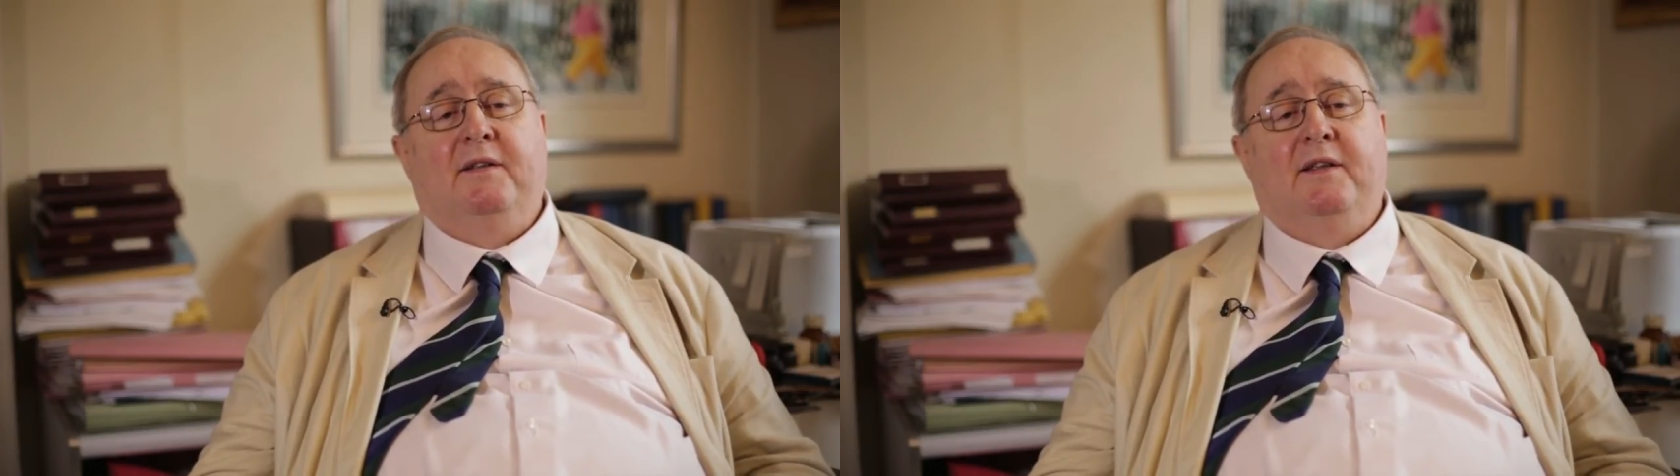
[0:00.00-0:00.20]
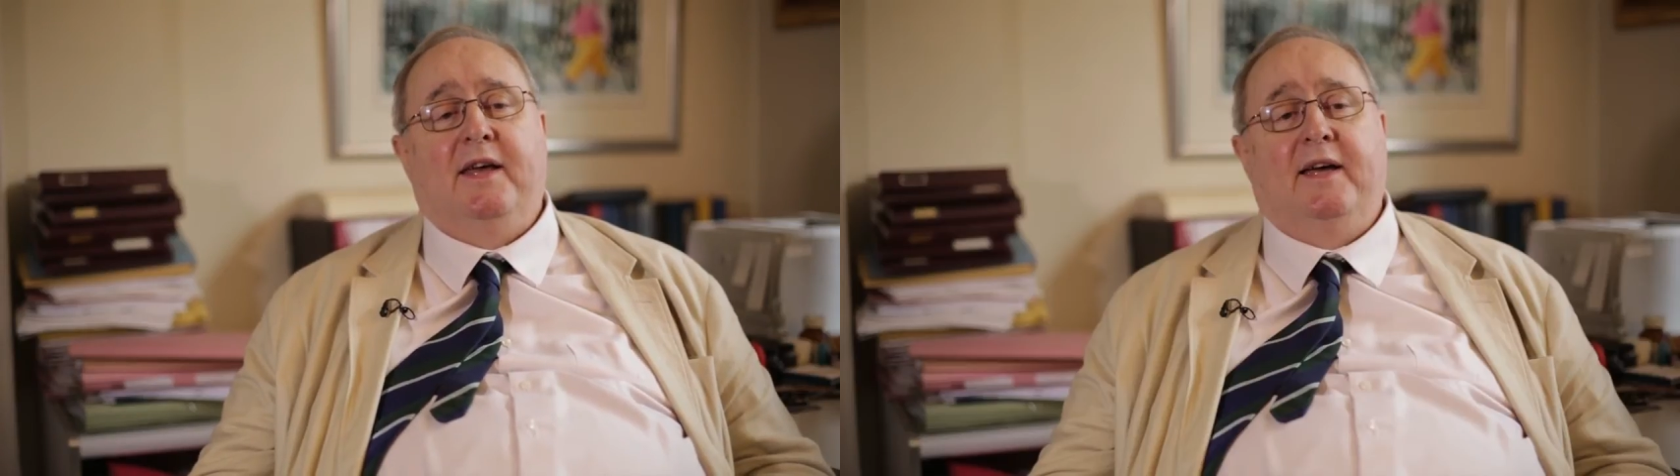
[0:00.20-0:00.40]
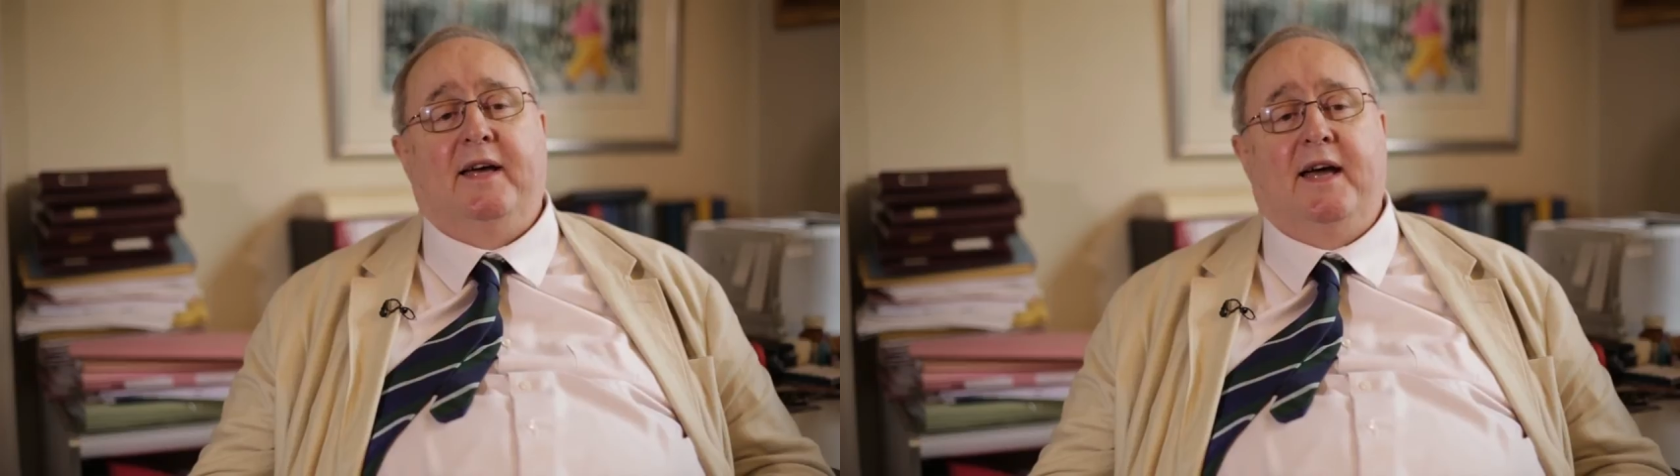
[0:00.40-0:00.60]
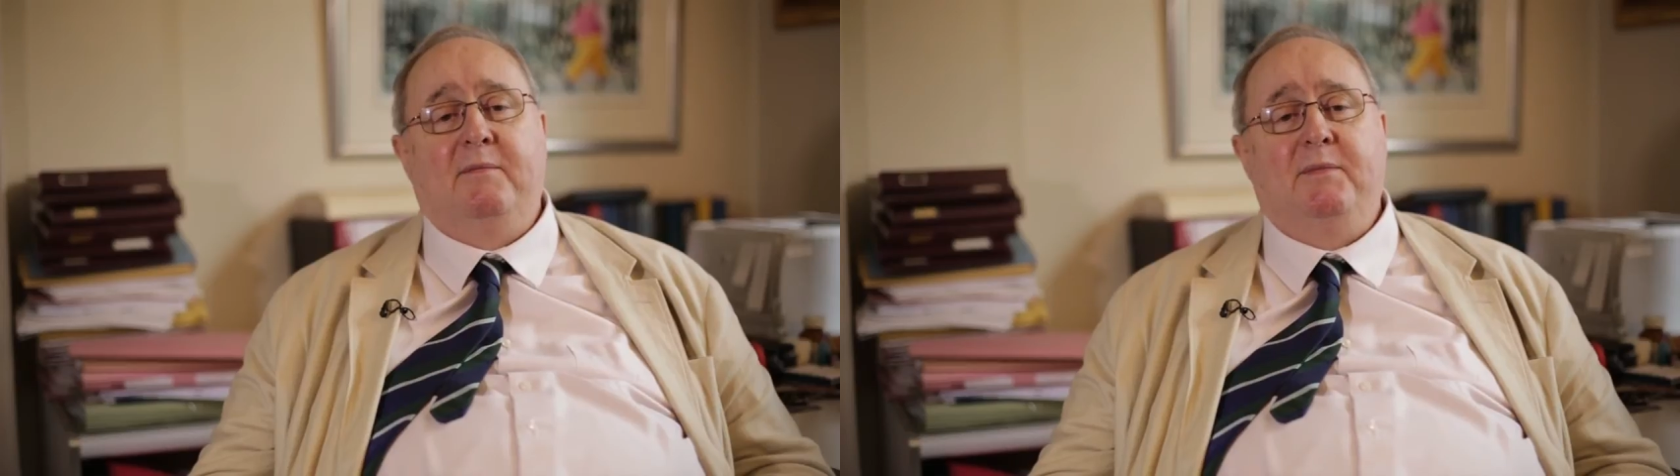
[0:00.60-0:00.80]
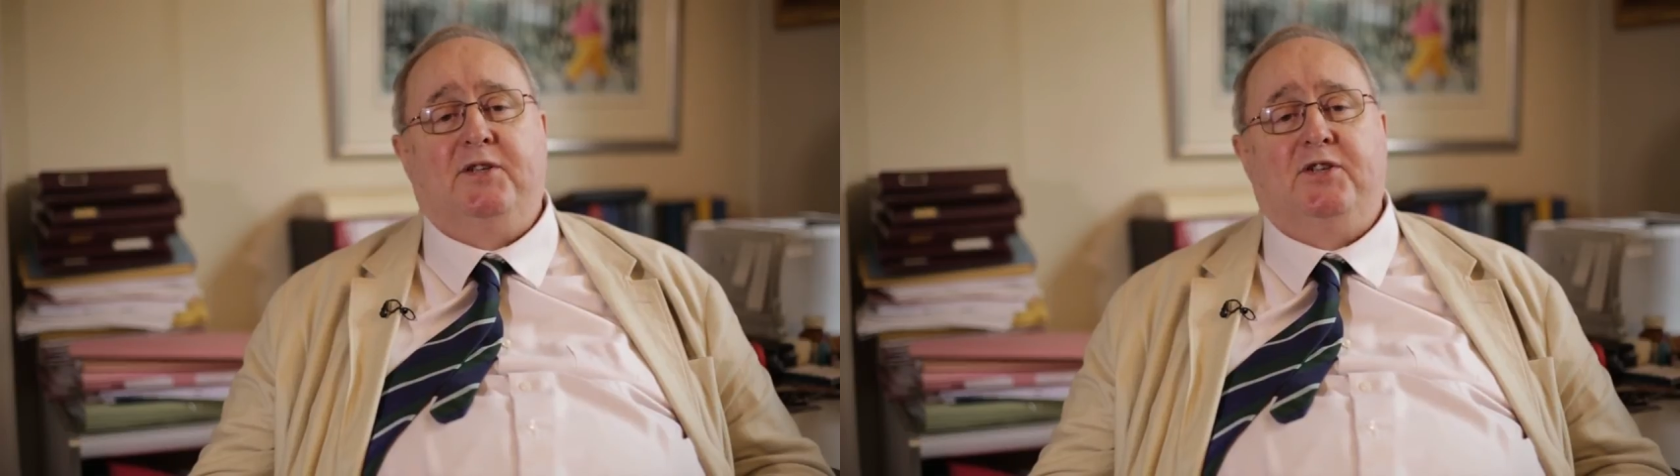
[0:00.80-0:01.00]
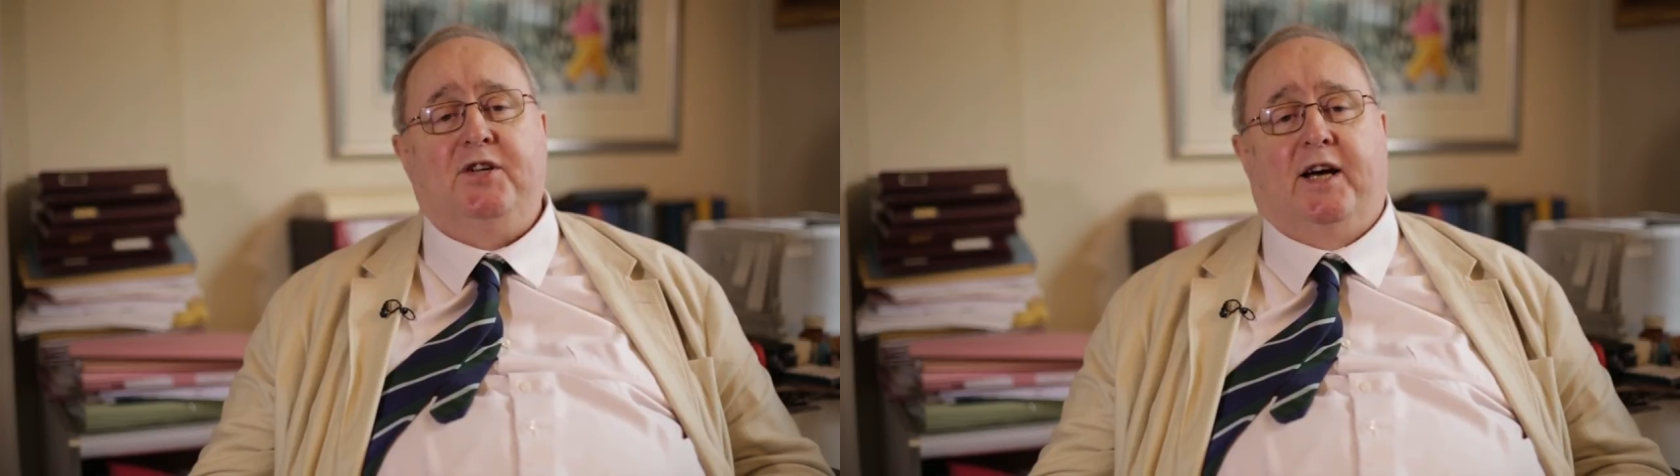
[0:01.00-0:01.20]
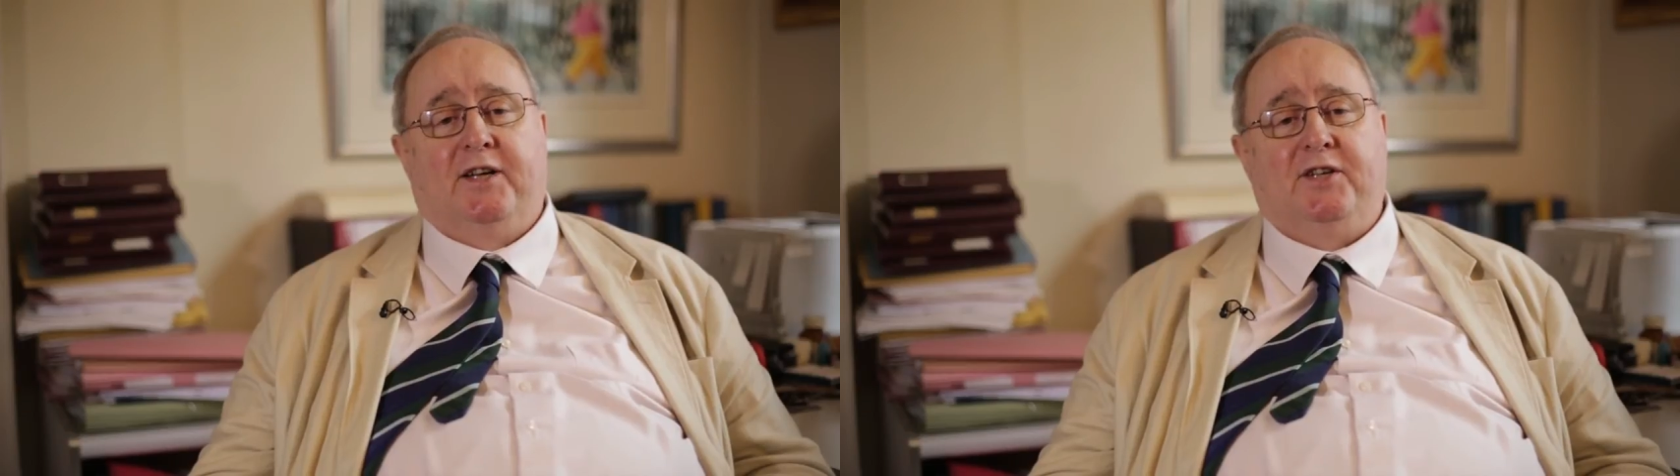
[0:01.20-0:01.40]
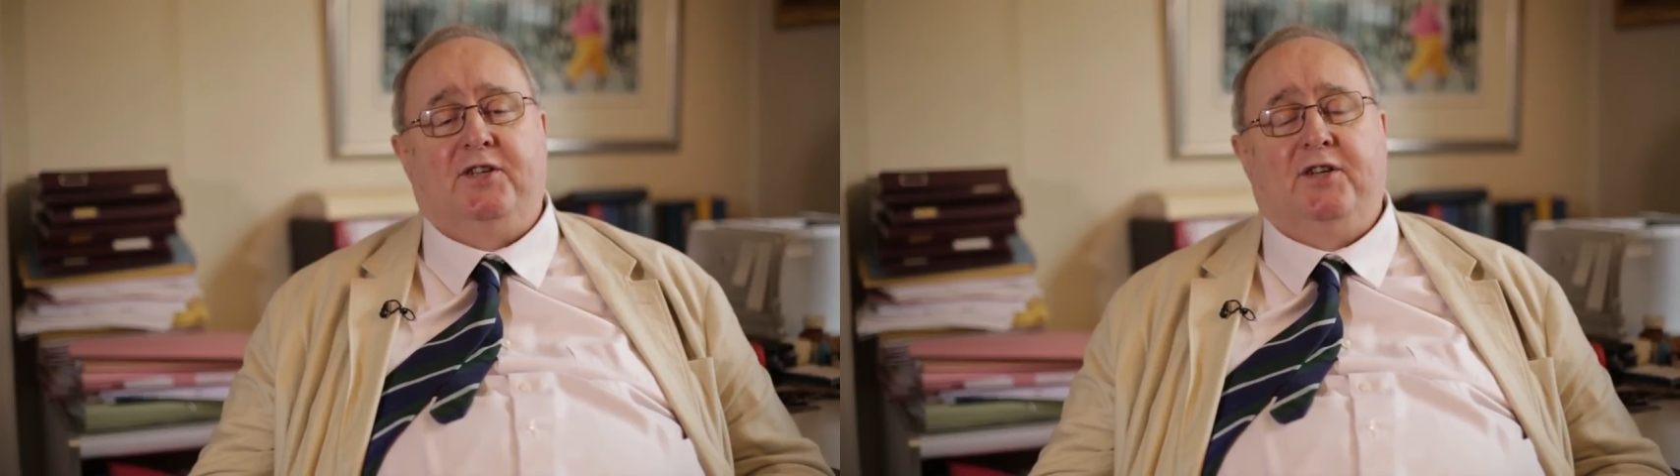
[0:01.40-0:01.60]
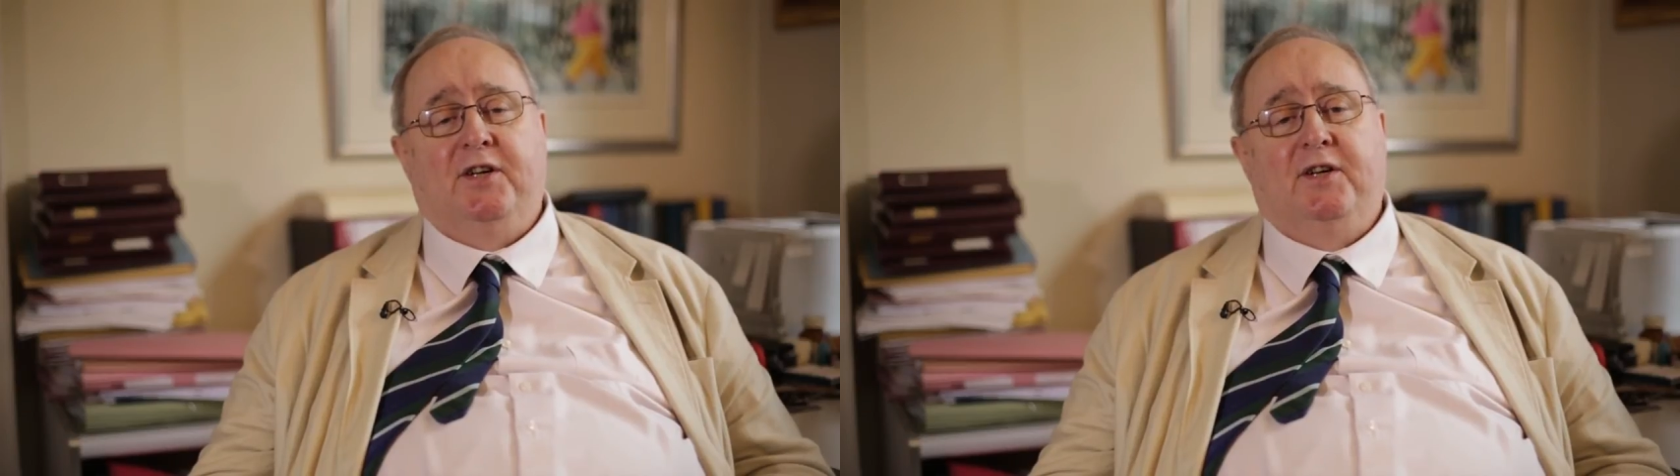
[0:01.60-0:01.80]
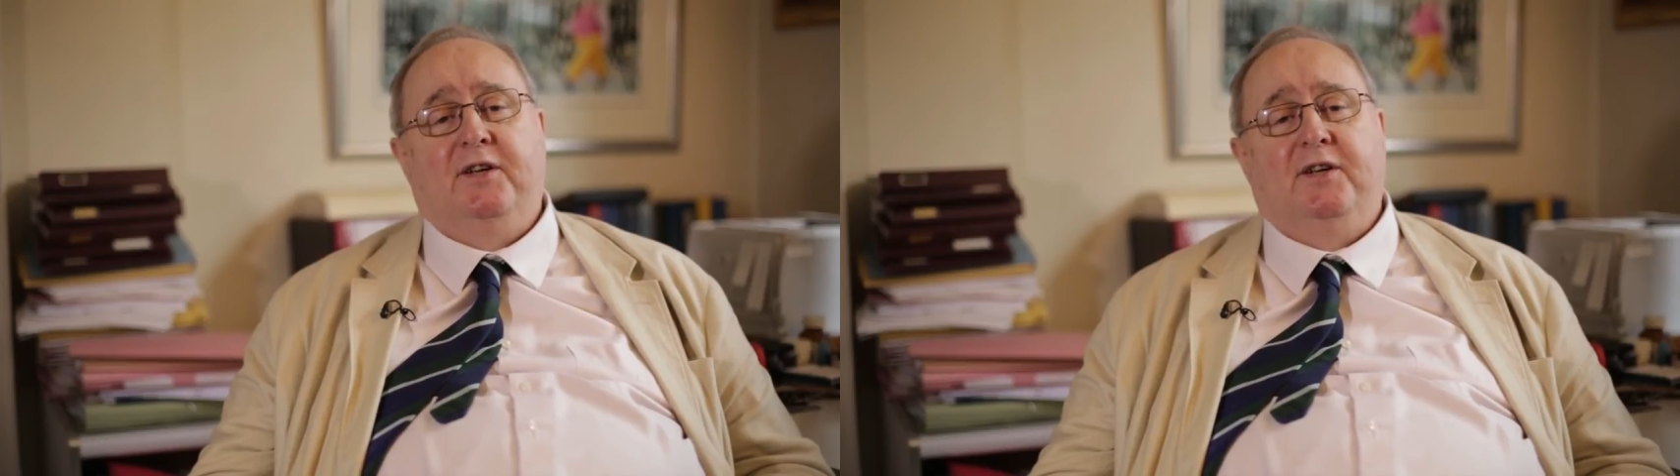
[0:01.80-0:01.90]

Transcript: There I misjudged